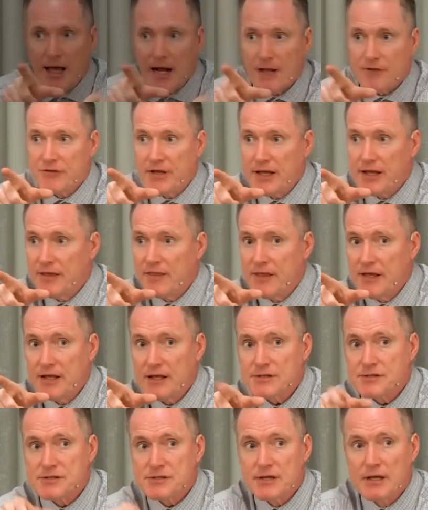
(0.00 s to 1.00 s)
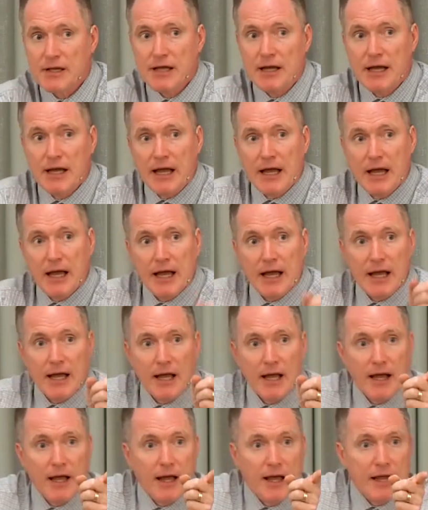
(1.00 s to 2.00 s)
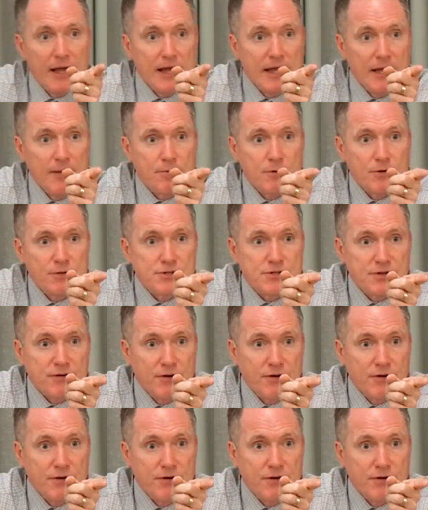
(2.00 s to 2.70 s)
And I'll tell you this, Hebrews